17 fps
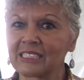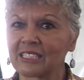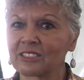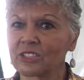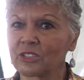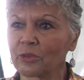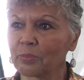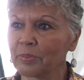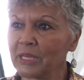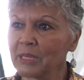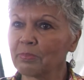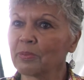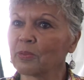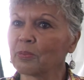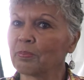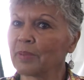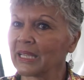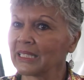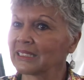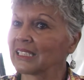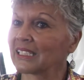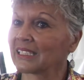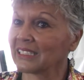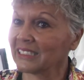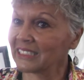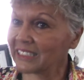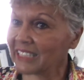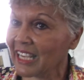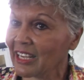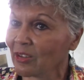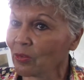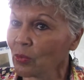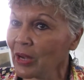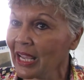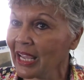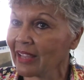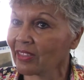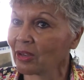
and so people basically stayed away.